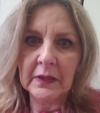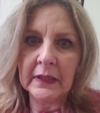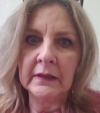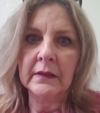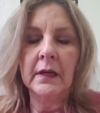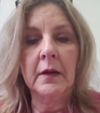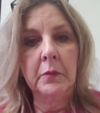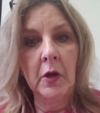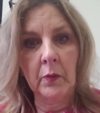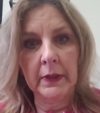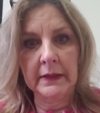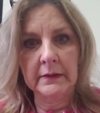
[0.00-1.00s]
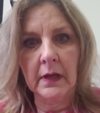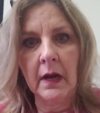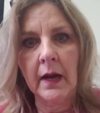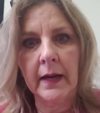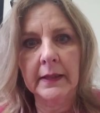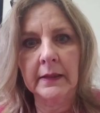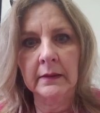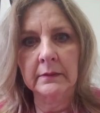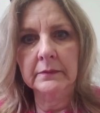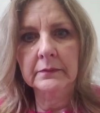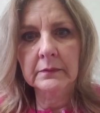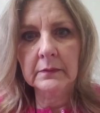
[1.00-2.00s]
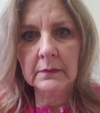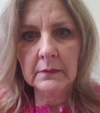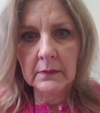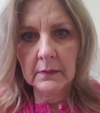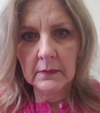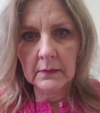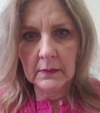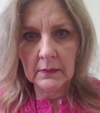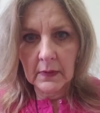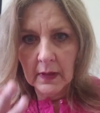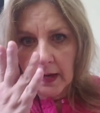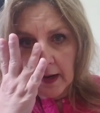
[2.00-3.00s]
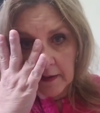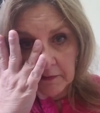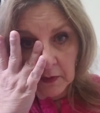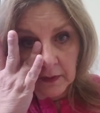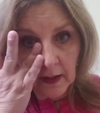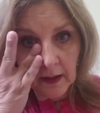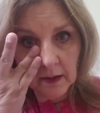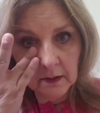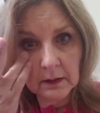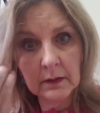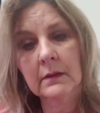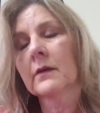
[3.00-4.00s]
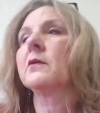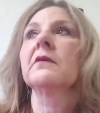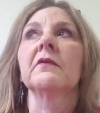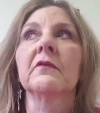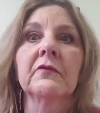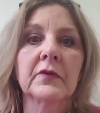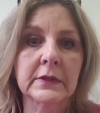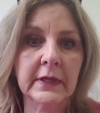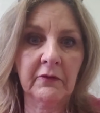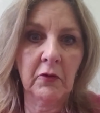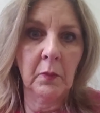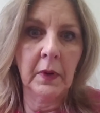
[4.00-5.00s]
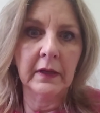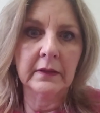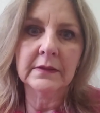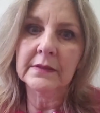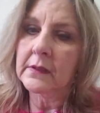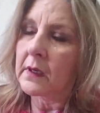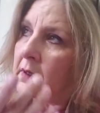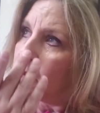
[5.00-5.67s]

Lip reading: ended up going into hiding after that for several months.